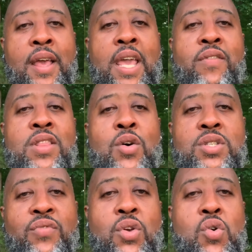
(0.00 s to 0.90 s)
even those
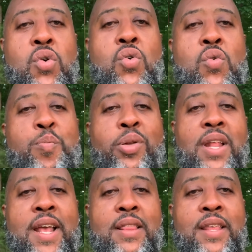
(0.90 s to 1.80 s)
of you who
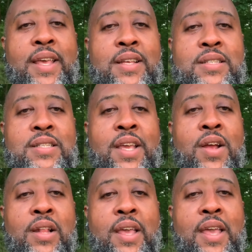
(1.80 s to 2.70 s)
plant things
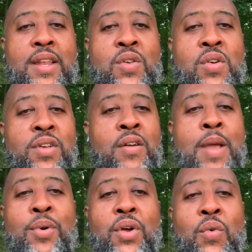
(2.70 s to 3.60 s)
yearly and you, are
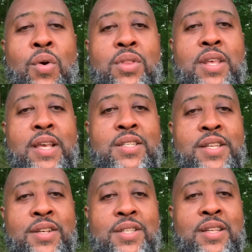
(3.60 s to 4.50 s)
able to grow things in
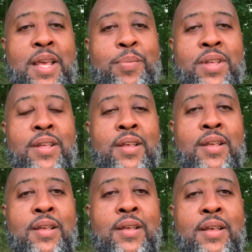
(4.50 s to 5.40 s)
your sleep,
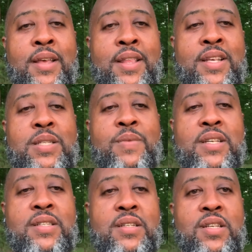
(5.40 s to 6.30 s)
this
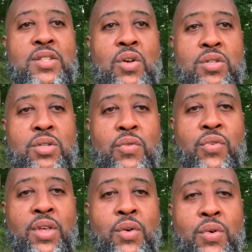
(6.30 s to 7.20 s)
message is also
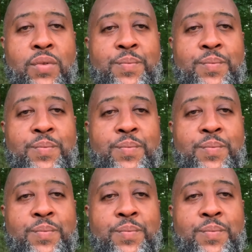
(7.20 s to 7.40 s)
for you.